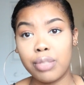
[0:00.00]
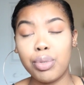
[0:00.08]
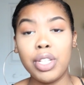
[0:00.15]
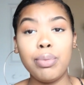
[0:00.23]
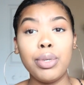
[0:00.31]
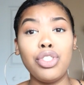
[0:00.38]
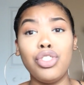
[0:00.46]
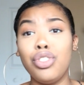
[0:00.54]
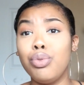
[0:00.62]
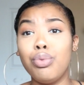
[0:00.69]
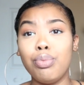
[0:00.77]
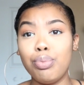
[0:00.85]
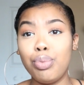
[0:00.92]
Pretty much
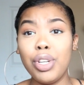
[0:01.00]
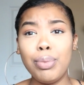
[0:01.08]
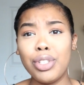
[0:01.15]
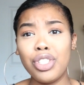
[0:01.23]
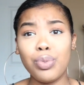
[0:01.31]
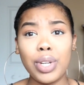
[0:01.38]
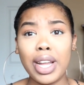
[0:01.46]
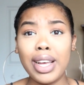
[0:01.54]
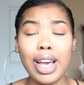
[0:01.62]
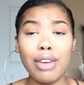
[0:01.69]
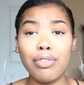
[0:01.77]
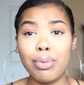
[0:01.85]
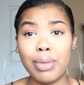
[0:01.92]
what I
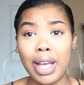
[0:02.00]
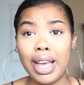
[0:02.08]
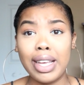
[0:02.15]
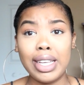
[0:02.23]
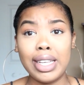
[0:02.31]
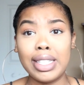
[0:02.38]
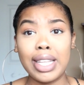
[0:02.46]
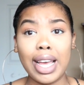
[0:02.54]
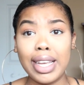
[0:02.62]
got from that is